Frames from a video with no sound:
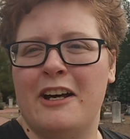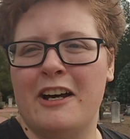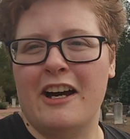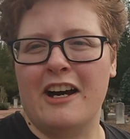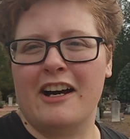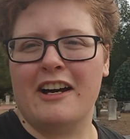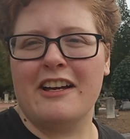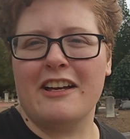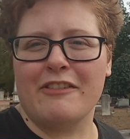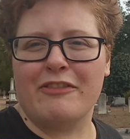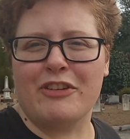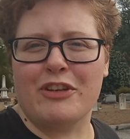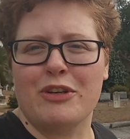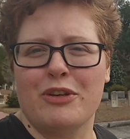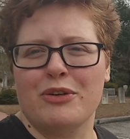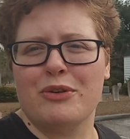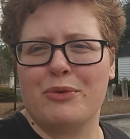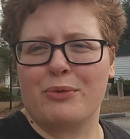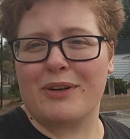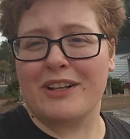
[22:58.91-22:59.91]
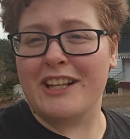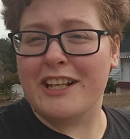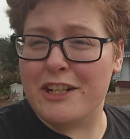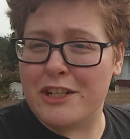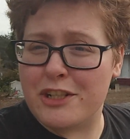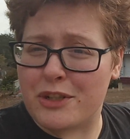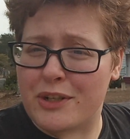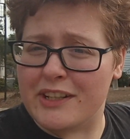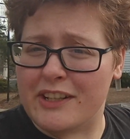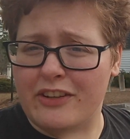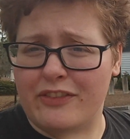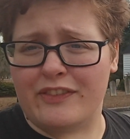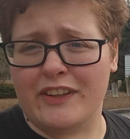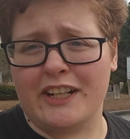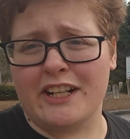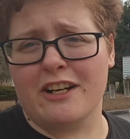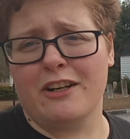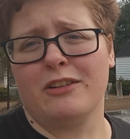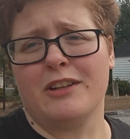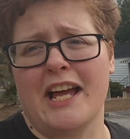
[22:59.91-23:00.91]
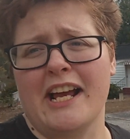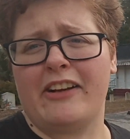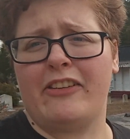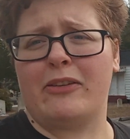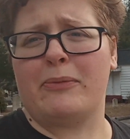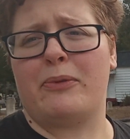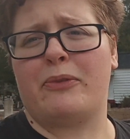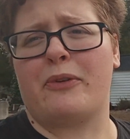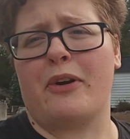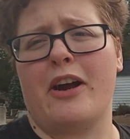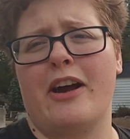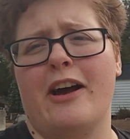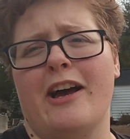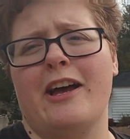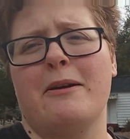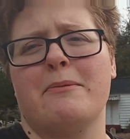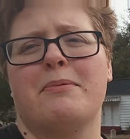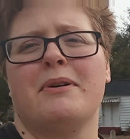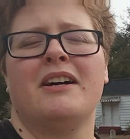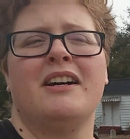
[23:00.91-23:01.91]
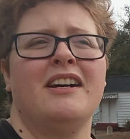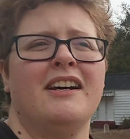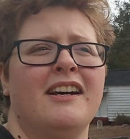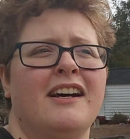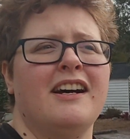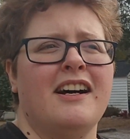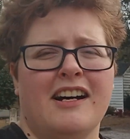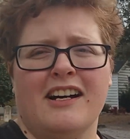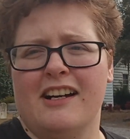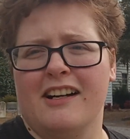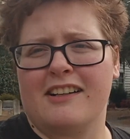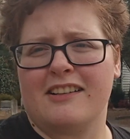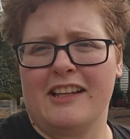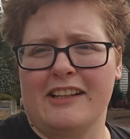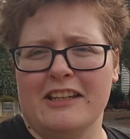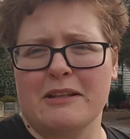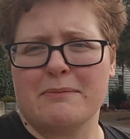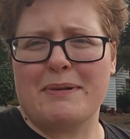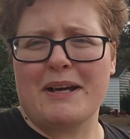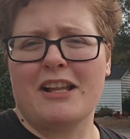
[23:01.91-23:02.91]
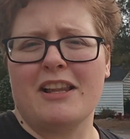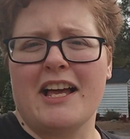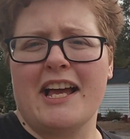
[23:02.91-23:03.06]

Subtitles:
if you really enjoyed this video, like, subscribe, click the bell